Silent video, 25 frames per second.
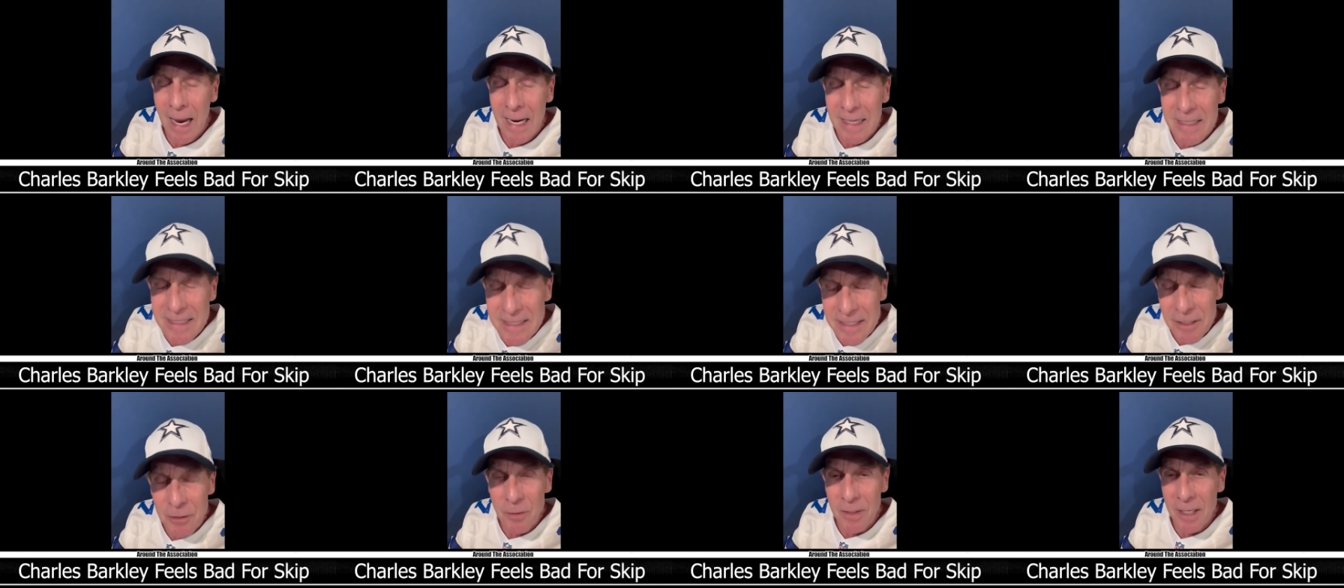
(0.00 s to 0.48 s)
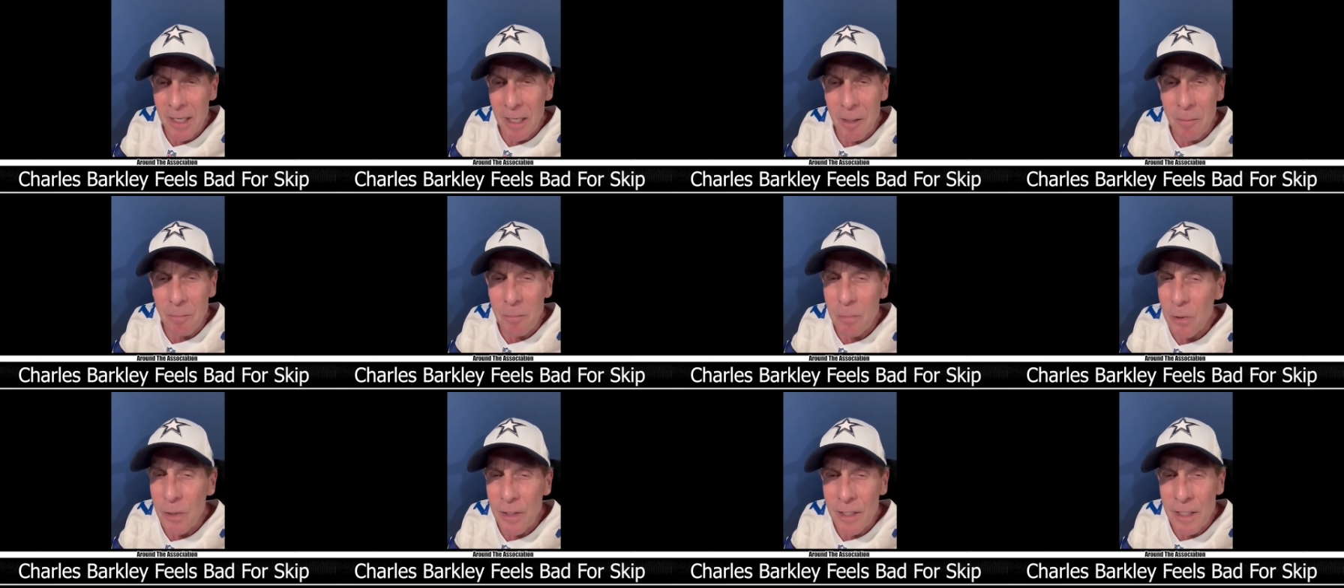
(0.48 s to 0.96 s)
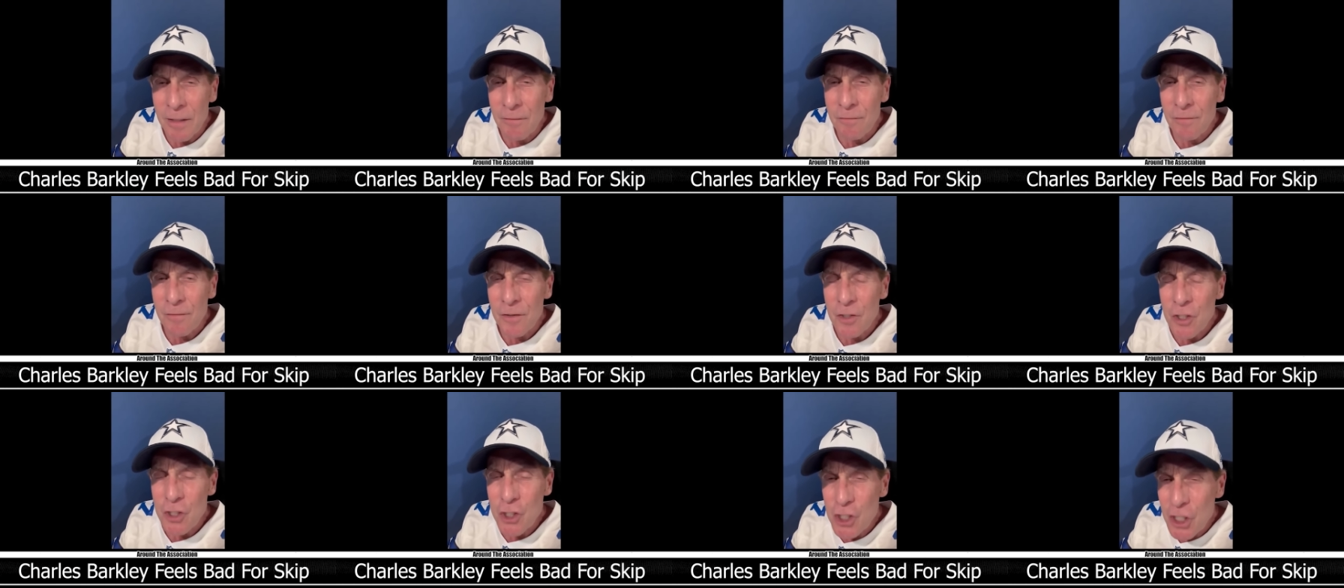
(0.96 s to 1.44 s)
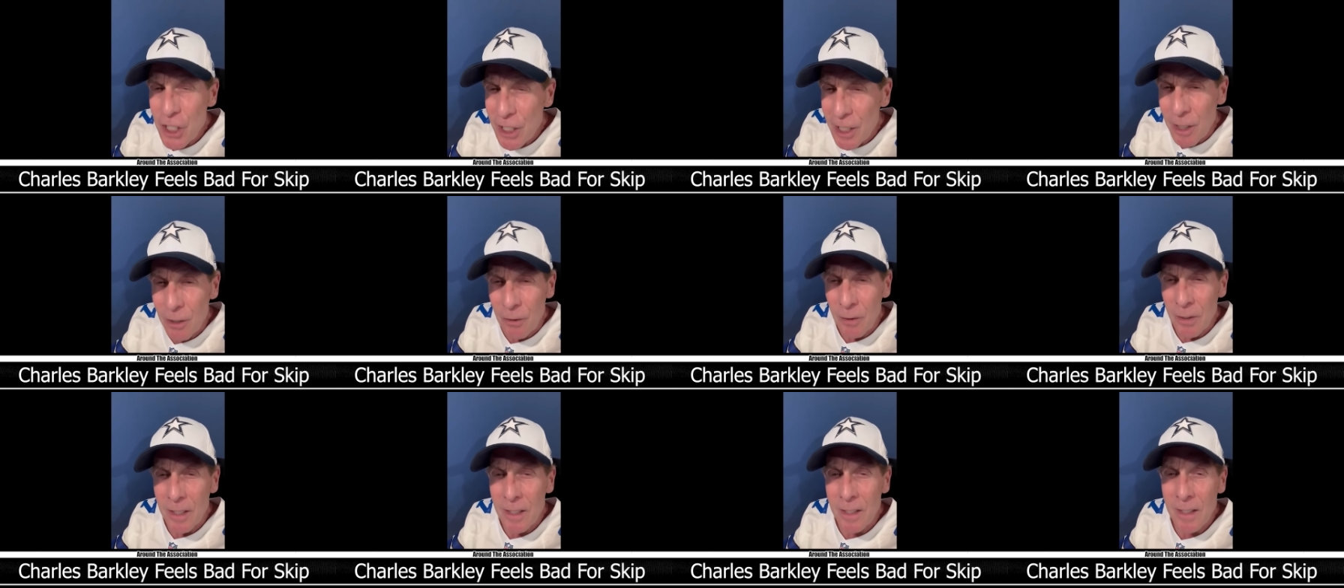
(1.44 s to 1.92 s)
especially if they didn't disclose
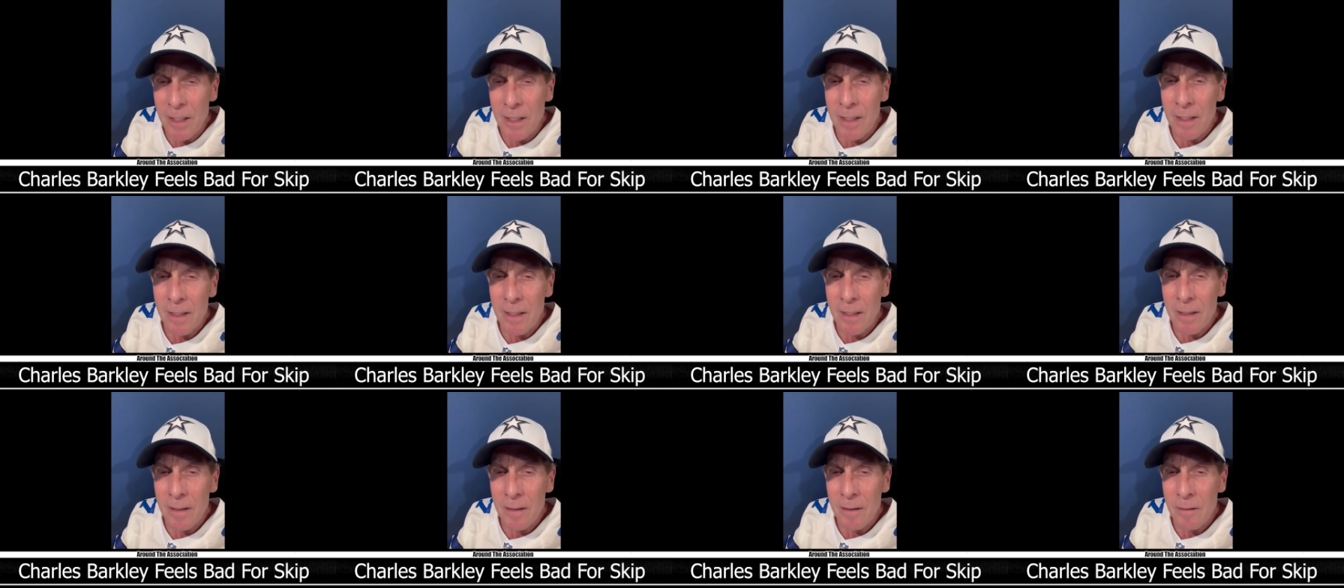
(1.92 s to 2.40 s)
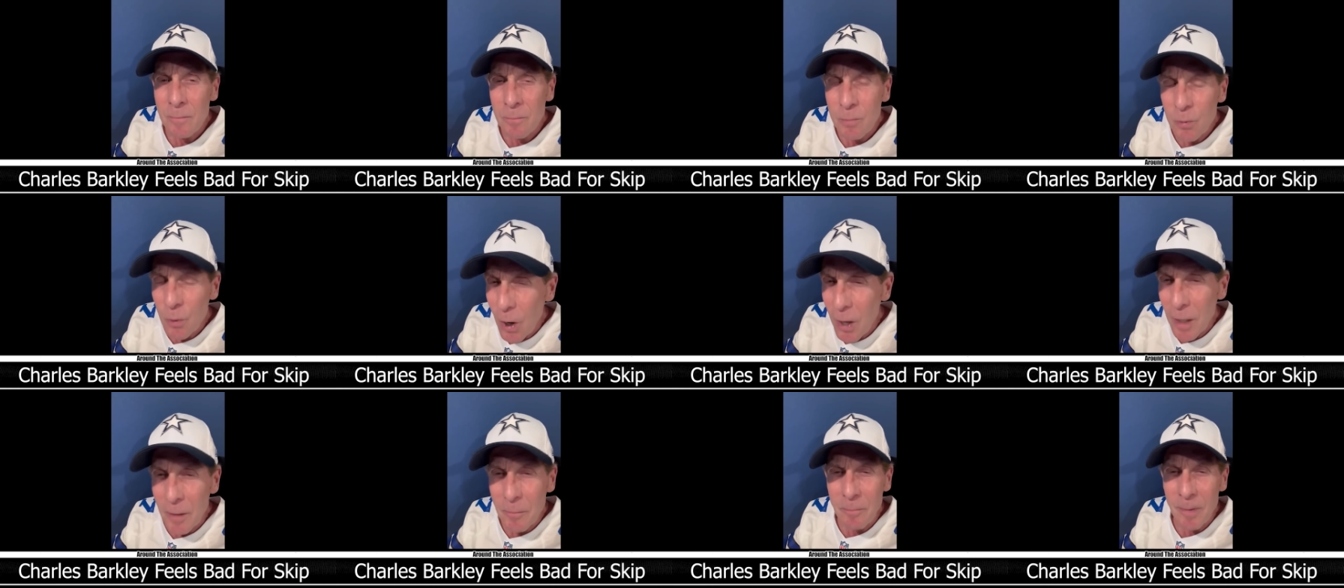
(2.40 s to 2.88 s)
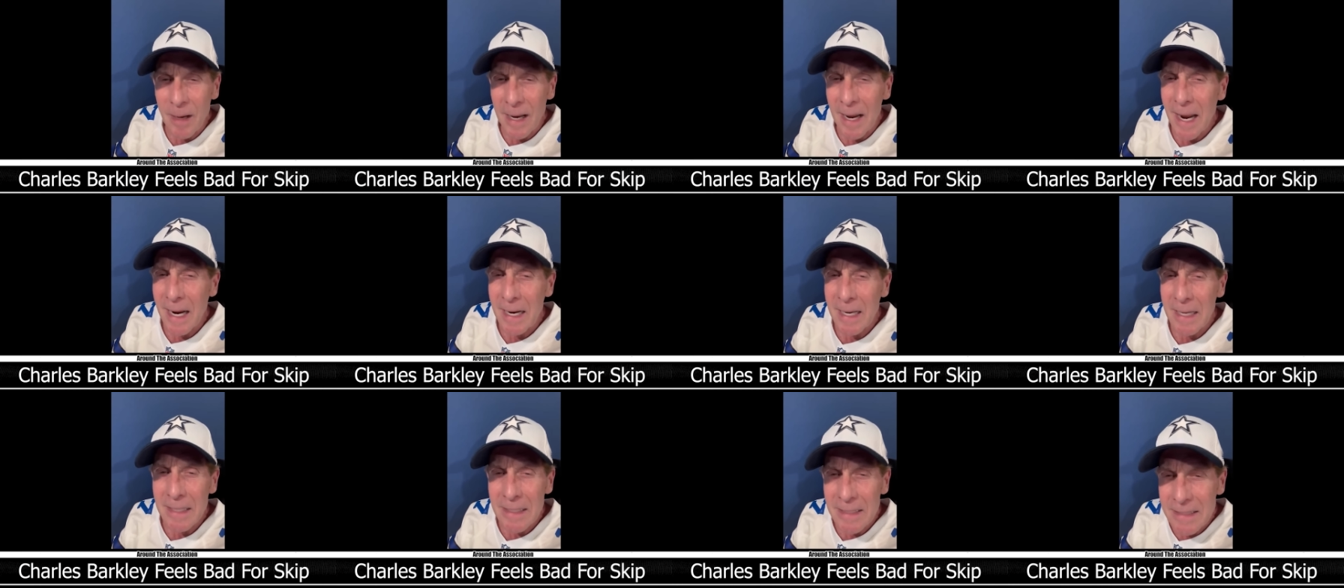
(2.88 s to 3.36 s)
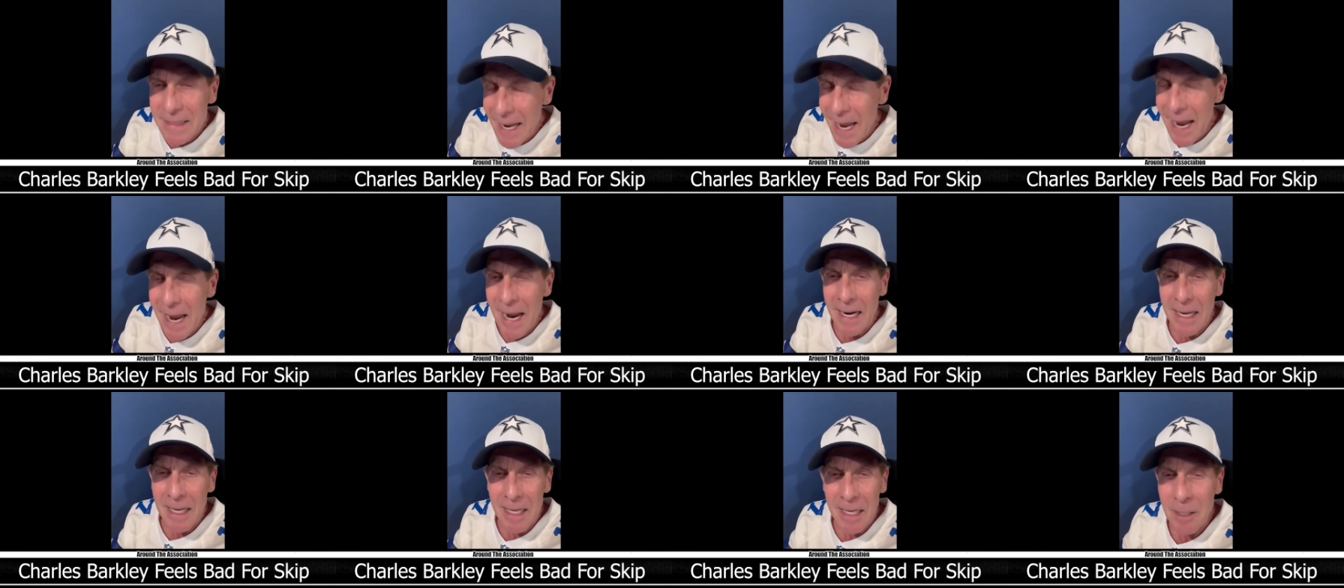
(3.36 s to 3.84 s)
that information and it
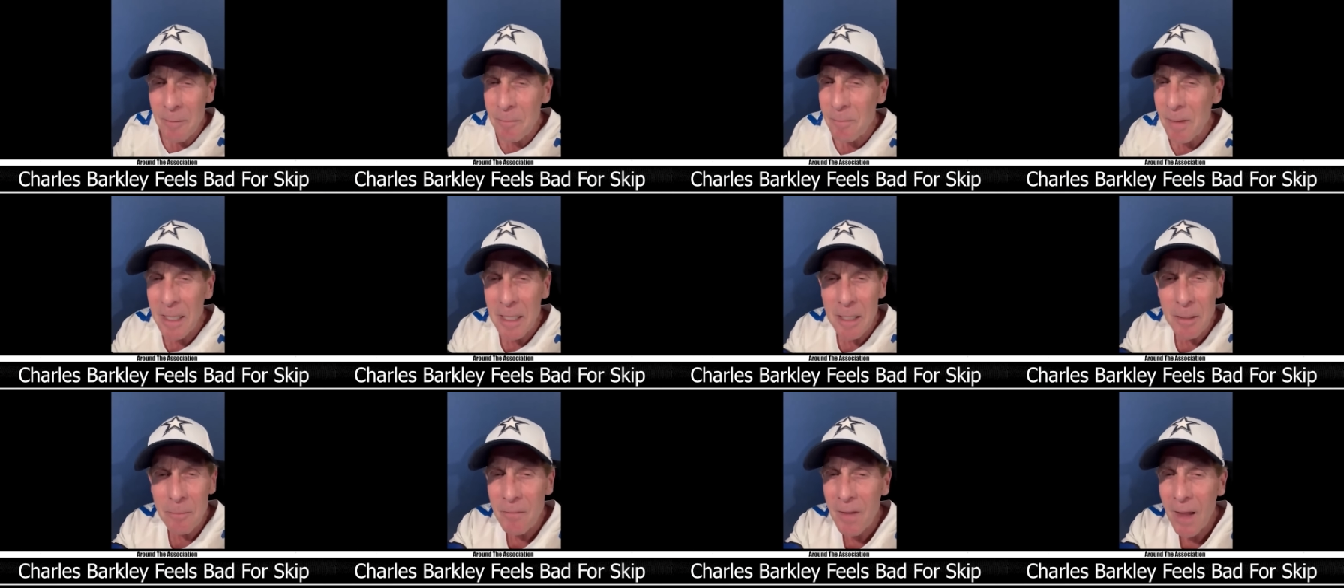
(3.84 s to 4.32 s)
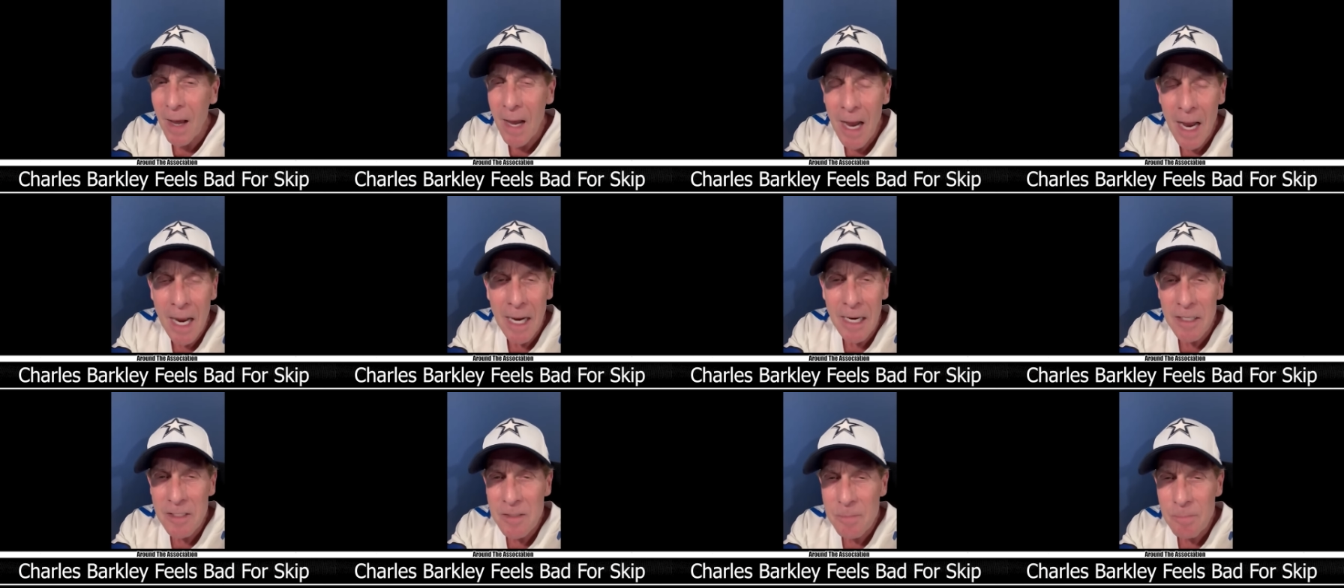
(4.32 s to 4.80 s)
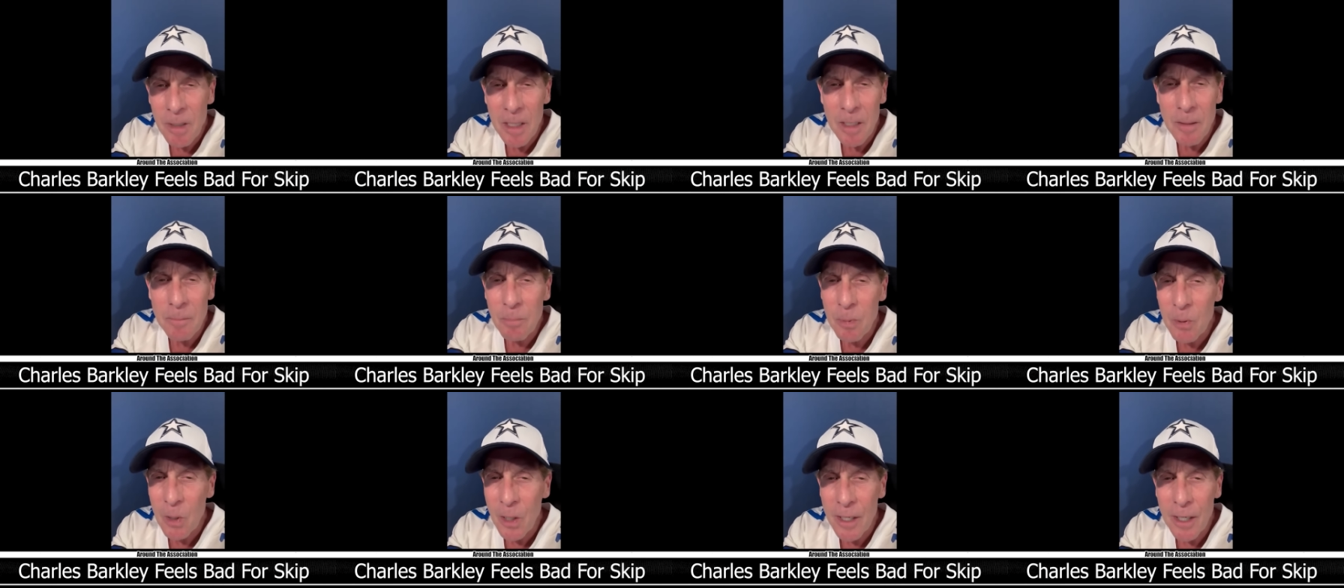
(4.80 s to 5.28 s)
just pops up in a book one day